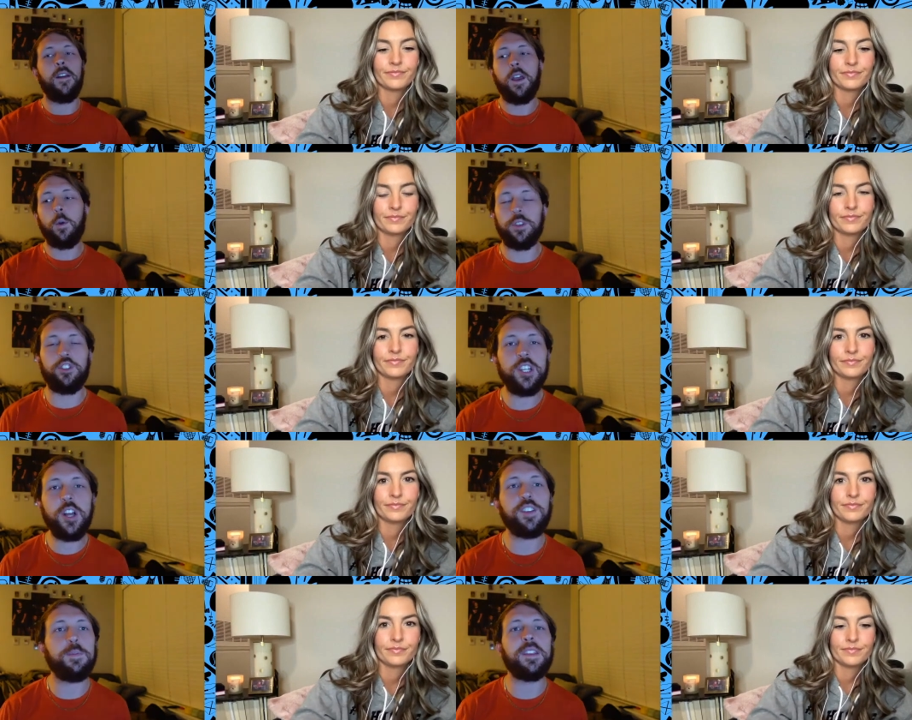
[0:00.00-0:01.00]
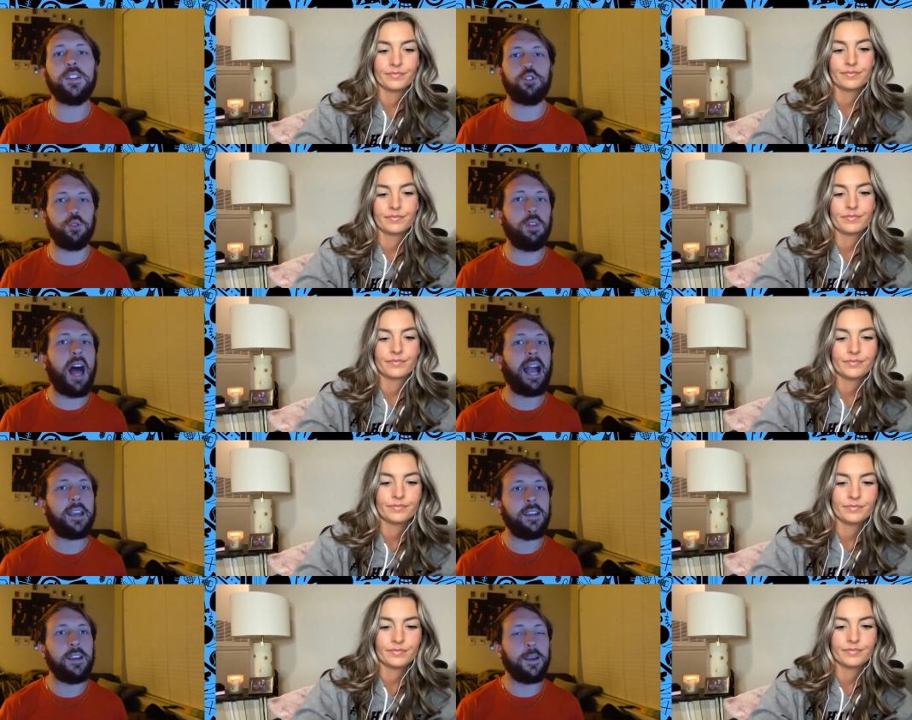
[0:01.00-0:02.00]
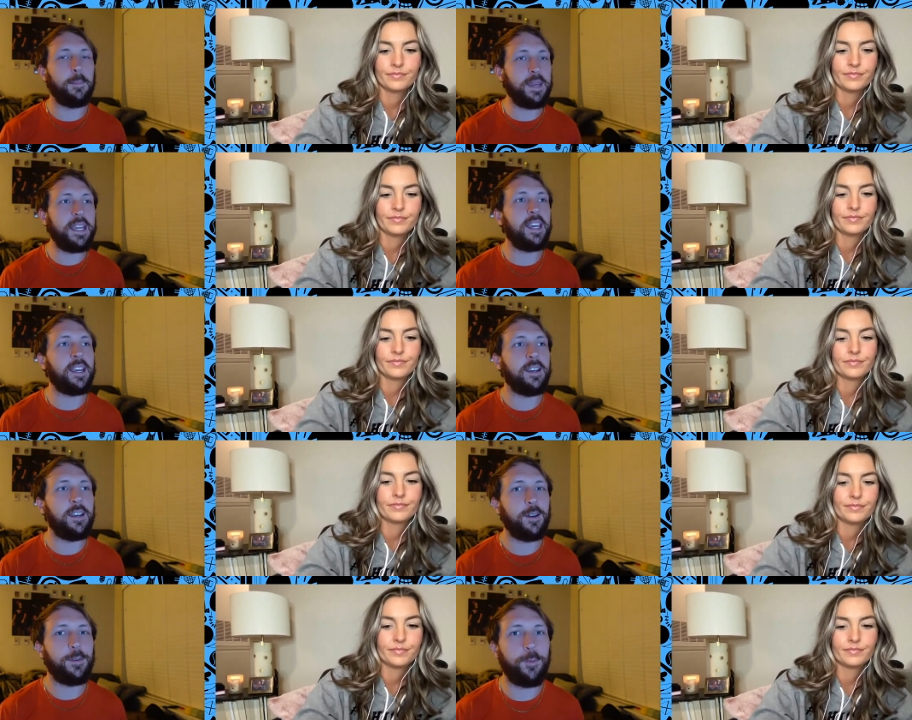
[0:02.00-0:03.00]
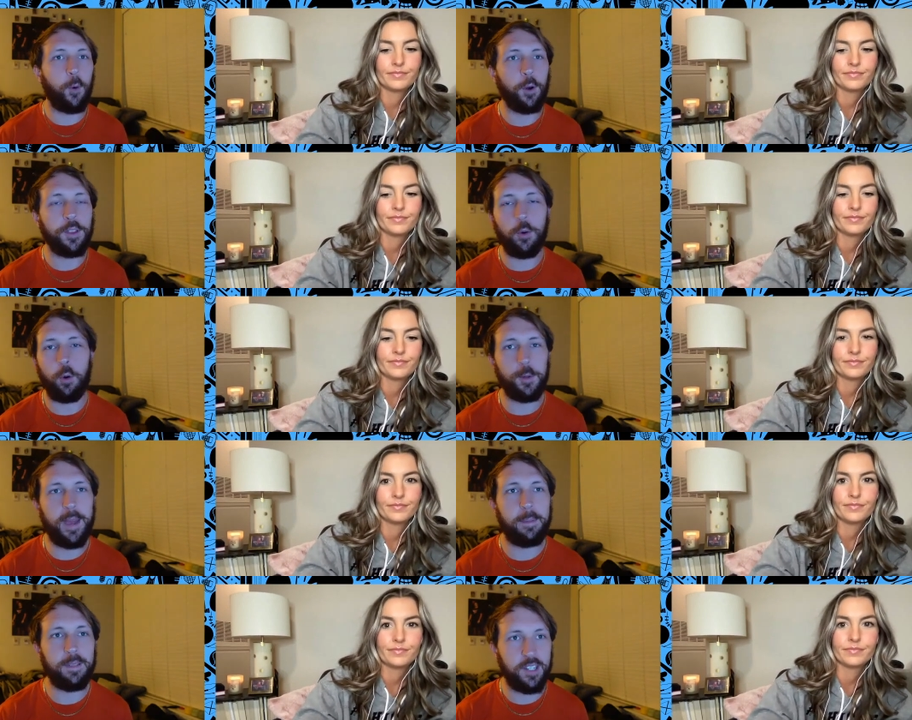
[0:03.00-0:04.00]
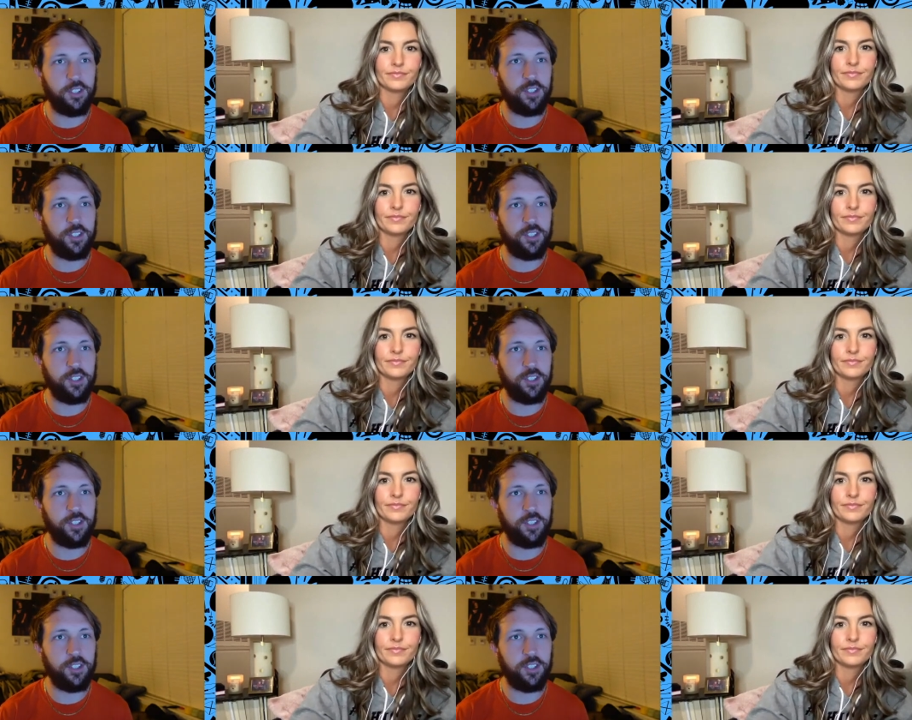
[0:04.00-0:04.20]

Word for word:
Speaker 1: with Geno Smith and Drew Lock competing for the quarterback position.